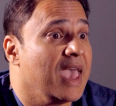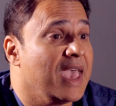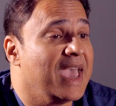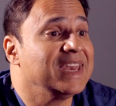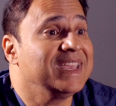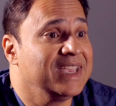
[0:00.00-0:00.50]

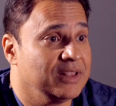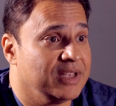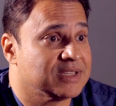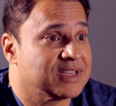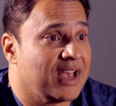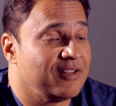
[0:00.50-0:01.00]
and heal
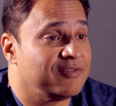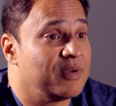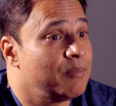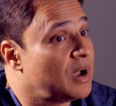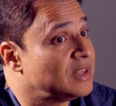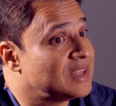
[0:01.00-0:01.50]
itself.
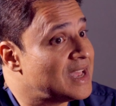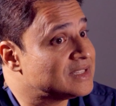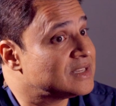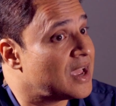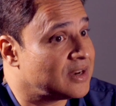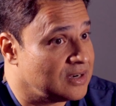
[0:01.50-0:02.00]
But
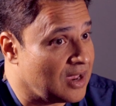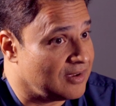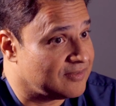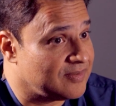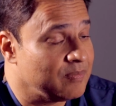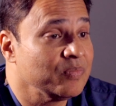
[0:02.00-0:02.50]
that's not
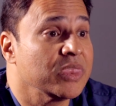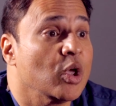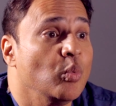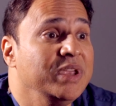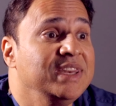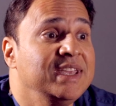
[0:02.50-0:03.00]
enough.
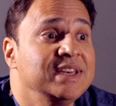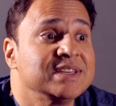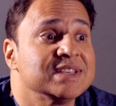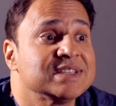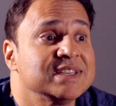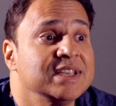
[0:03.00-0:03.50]
We need
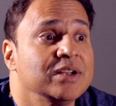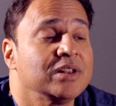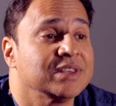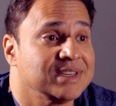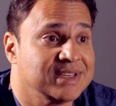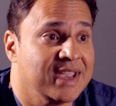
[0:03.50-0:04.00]
to
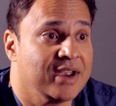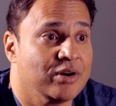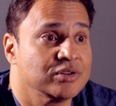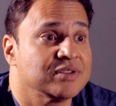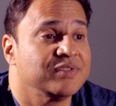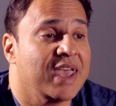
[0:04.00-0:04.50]
seal the
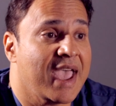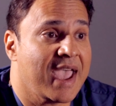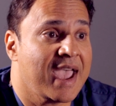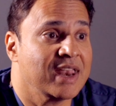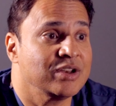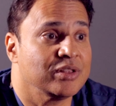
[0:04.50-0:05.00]
tears of the
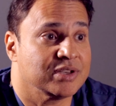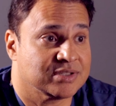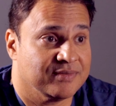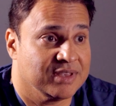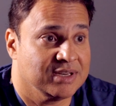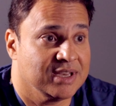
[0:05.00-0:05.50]

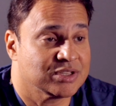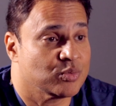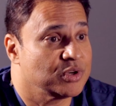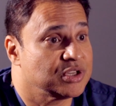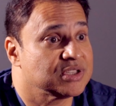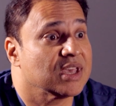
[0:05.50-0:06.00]
annulus of the disc,
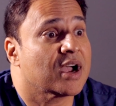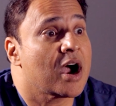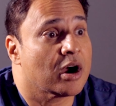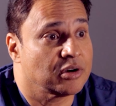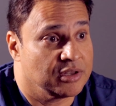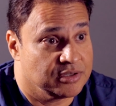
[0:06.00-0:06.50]
which is the
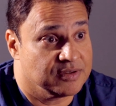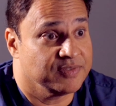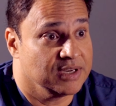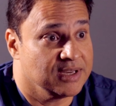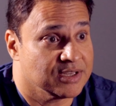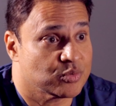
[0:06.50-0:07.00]
cartilage of
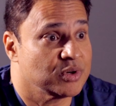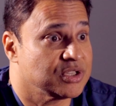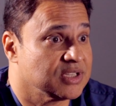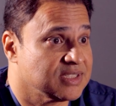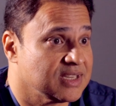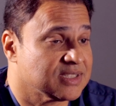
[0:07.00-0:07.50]
the disc, which
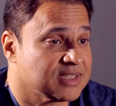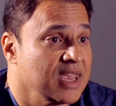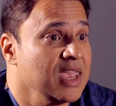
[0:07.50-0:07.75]
exists